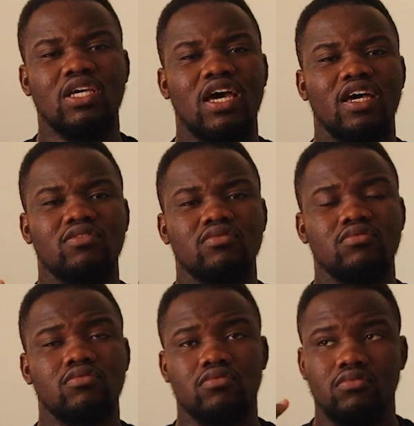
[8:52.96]

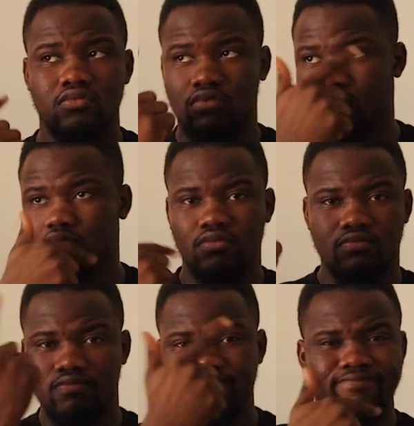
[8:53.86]
and
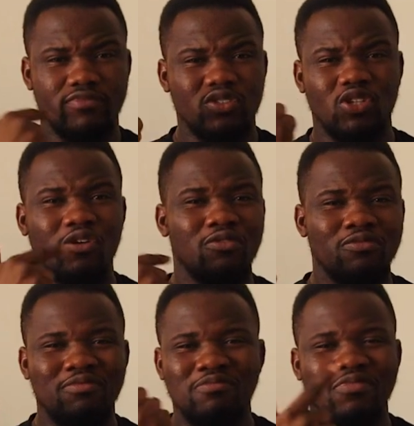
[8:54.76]
what's it called?
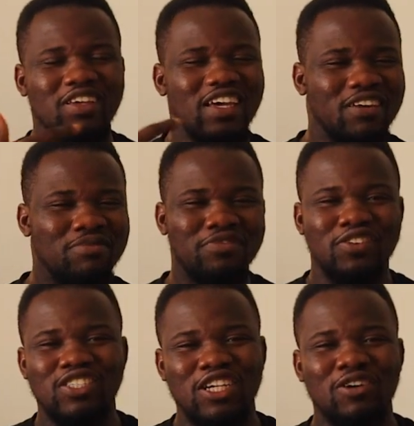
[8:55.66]

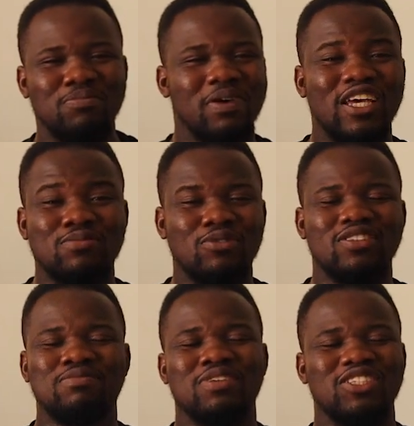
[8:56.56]
Facial
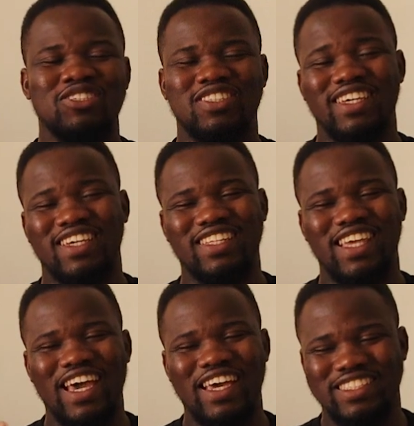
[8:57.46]
passport picture taking.
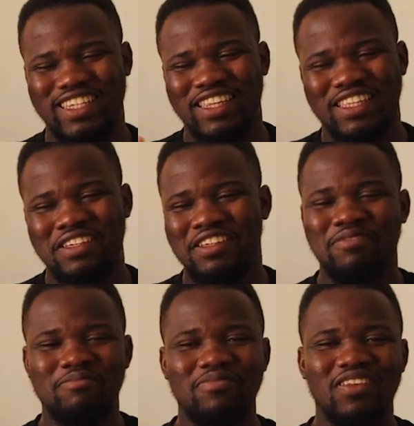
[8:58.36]
Yeah, exactly.
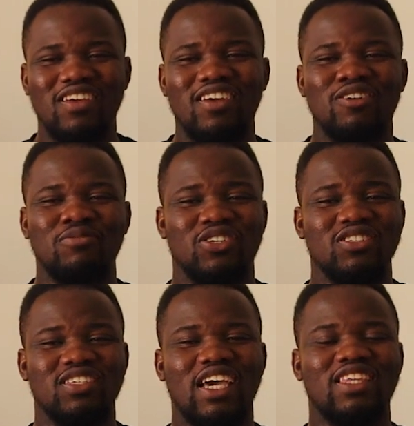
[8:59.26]

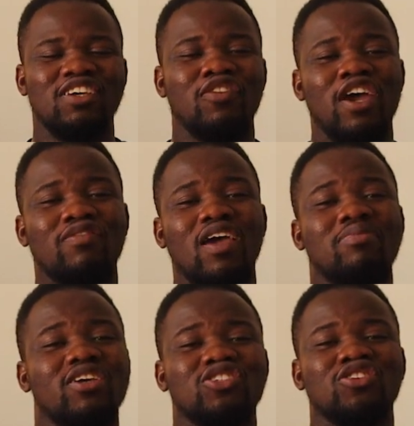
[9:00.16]
Because I think for every
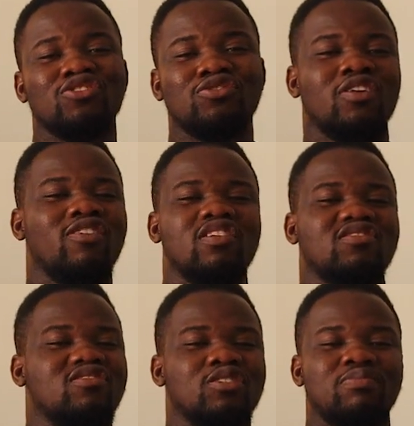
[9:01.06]
application you do, a
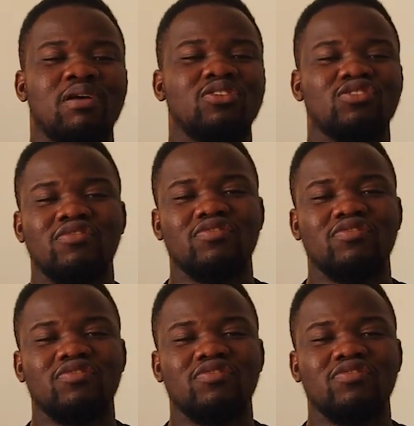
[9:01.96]
resident permit, your